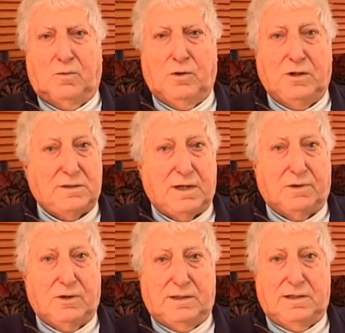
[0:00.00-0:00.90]
we used to have
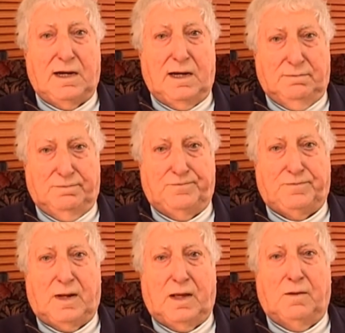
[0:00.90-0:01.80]
a good time.
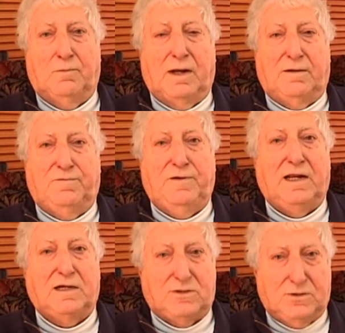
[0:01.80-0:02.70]
But
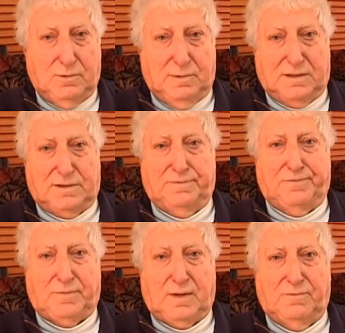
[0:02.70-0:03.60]
Felix Dumas,
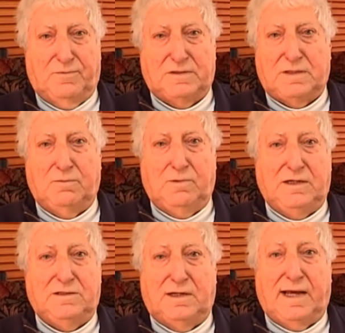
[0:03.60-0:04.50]
for some
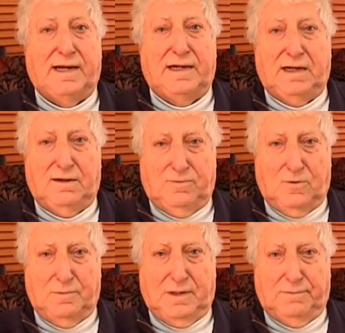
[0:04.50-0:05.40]
reason, had it in
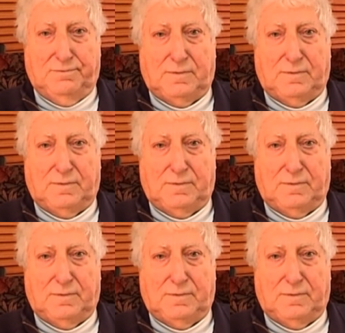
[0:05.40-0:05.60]
for me.